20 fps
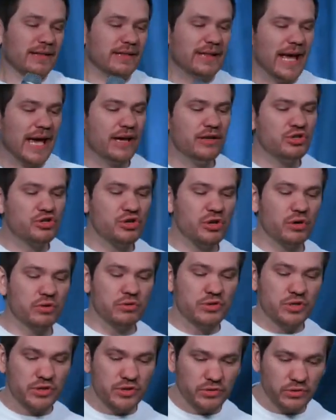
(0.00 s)
they
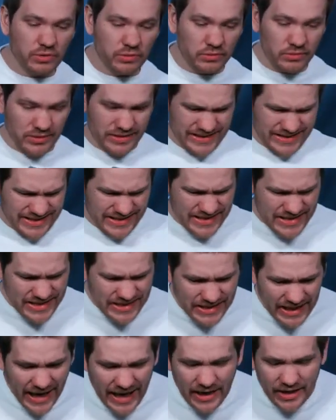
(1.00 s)
chose to
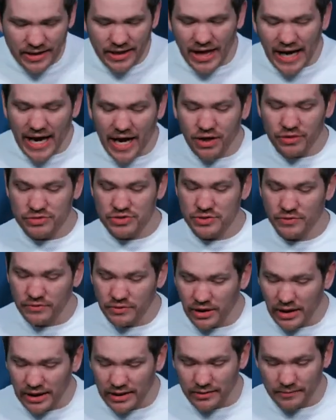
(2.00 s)
stay in the house
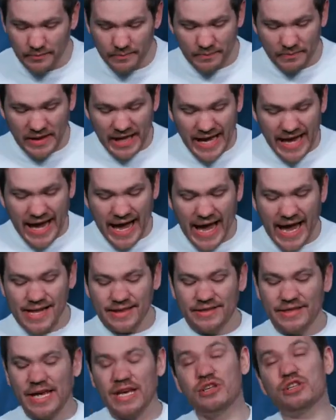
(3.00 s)
of God
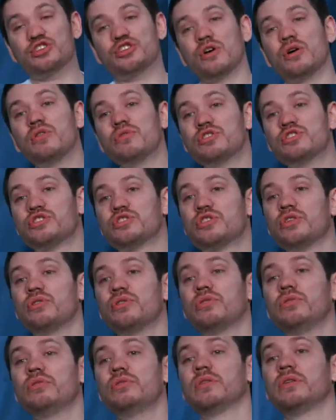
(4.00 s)
and they chose
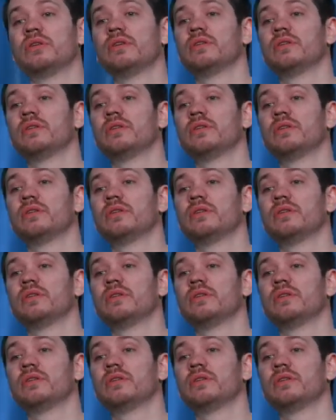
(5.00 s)
to